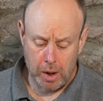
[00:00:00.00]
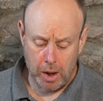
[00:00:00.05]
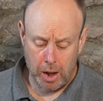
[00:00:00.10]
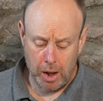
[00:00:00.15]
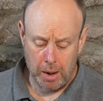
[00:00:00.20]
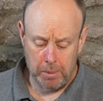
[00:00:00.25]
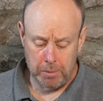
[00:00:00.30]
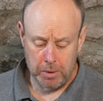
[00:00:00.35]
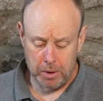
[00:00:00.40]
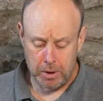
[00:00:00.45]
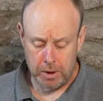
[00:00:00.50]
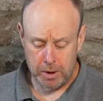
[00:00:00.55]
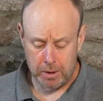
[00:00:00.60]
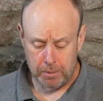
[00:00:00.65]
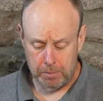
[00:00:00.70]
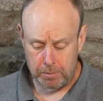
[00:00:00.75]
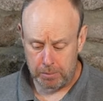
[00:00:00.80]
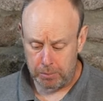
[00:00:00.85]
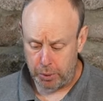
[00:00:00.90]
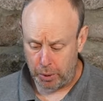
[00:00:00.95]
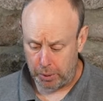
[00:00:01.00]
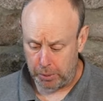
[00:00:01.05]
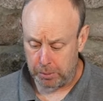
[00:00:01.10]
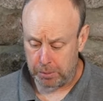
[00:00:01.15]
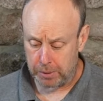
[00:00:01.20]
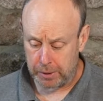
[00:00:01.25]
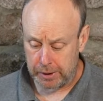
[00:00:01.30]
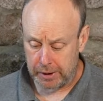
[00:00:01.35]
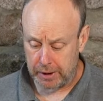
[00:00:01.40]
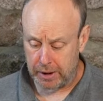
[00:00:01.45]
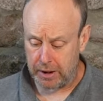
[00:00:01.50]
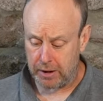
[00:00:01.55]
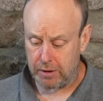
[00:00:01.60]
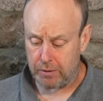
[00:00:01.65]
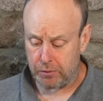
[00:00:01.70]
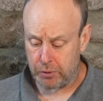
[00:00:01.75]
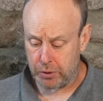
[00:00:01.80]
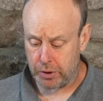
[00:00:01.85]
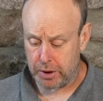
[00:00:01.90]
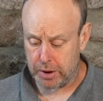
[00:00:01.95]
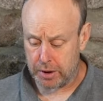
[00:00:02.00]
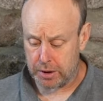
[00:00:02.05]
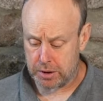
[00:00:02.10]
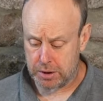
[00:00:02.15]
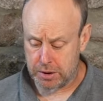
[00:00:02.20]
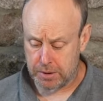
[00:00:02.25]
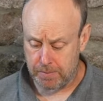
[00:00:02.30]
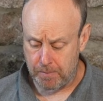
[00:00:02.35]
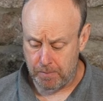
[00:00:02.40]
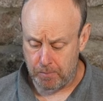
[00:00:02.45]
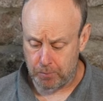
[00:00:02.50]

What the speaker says: I'm gonna probably leave these.